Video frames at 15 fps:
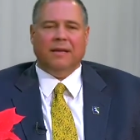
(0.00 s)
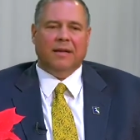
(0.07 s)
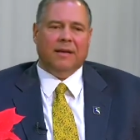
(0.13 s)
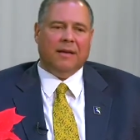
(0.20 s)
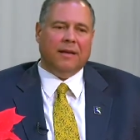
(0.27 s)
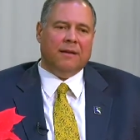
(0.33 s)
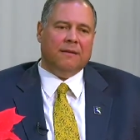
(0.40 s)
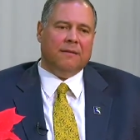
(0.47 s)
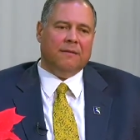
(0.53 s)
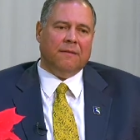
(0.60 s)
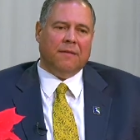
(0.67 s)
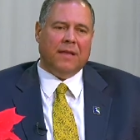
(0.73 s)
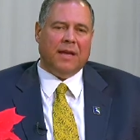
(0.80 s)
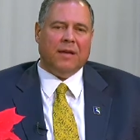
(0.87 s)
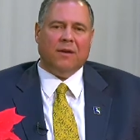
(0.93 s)
and
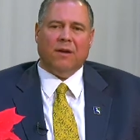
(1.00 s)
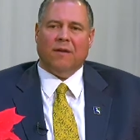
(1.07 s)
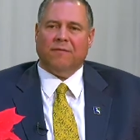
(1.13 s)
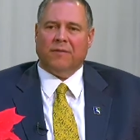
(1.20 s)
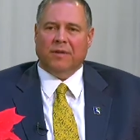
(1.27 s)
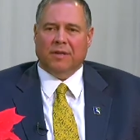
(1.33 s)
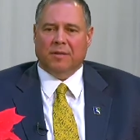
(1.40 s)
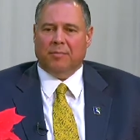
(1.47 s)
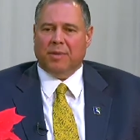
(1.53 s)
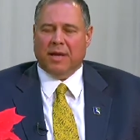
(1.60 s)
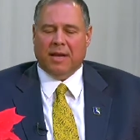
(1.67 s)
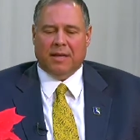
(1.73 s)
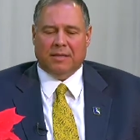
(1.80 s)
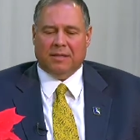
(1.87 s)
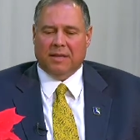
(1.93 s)
they had offered in the
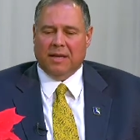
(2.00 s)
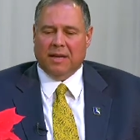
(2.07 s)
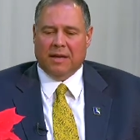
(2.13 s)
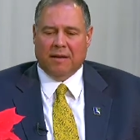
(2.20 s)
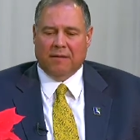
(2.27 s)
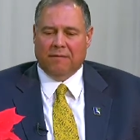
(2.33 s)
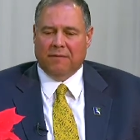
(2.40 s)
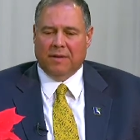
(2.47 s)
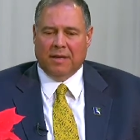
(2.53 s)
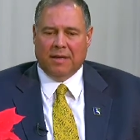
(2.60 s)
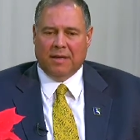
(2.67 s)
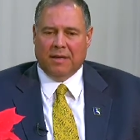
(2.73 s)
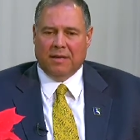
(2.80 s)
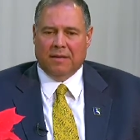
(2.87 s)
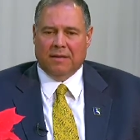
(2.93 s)
past to have
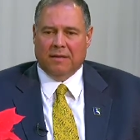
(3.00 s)
a,